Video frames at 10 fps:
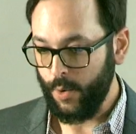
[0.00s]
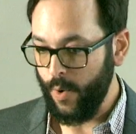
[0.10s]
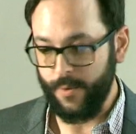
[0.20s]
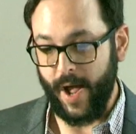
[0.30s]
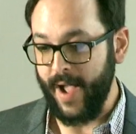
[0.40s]

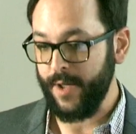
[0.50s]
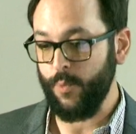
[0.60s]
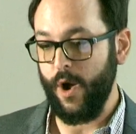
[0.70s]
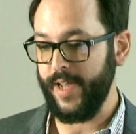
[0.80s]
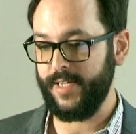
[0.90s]
Quote, "I am
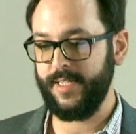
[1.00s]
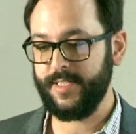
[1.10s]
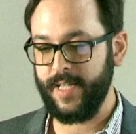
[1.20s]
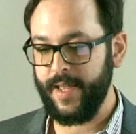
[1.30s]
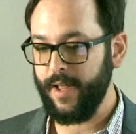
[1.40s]
white," he
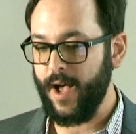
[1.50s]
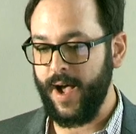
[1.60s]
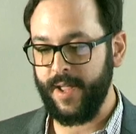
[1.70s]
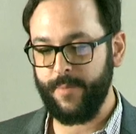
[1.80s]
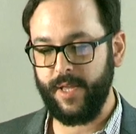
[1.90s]
said.
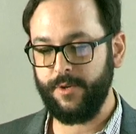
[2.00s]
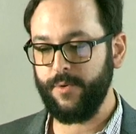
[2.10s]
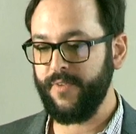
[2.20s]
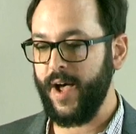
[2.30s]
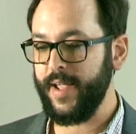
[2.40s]
"I am
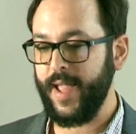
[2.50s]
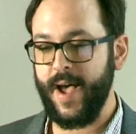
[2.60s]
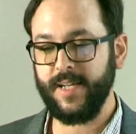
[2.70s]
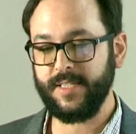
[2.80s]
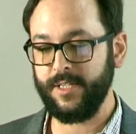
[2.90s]
Hindu of high
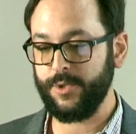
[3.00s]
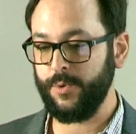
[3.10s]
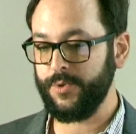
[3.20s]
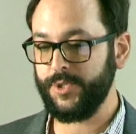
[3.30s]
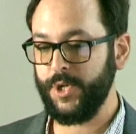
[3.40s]
caste and
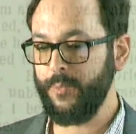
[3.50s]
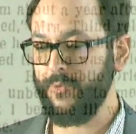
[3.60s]
told her so